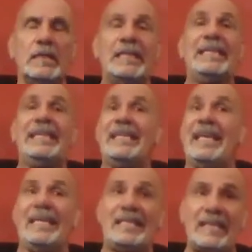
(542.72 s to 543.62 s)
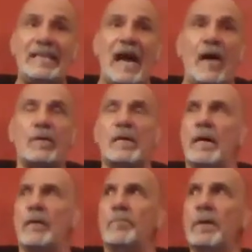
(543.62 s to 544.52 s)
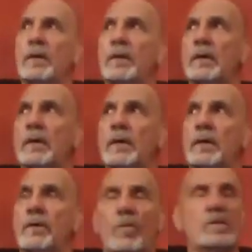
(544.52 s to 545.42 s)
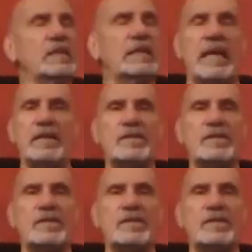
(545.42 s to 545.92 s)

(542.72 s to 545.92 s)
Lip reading: leading into the outcome was, again,